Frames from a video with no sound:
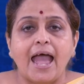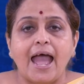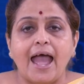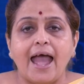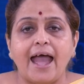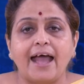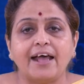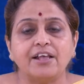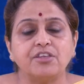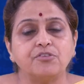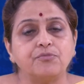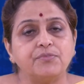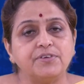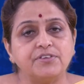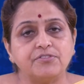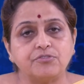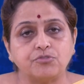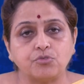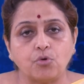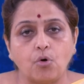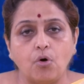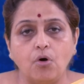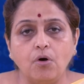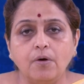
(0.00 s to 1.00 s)
As we
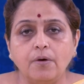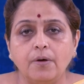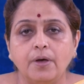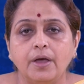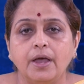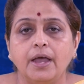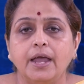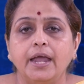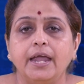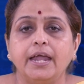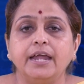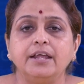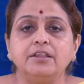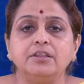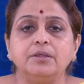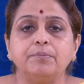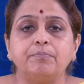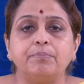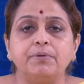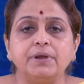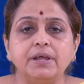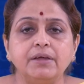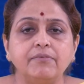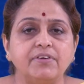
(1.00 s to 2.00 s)
saw in the
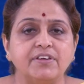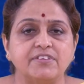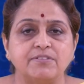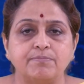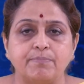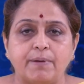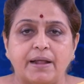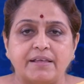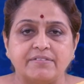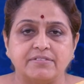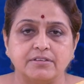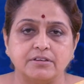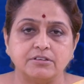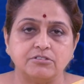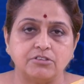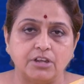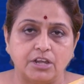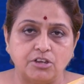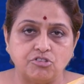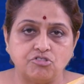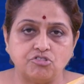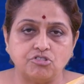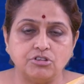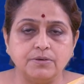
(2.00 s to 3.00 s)
previous
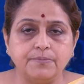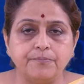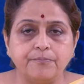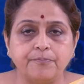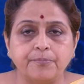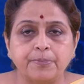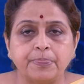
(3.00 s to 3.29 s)
presentation,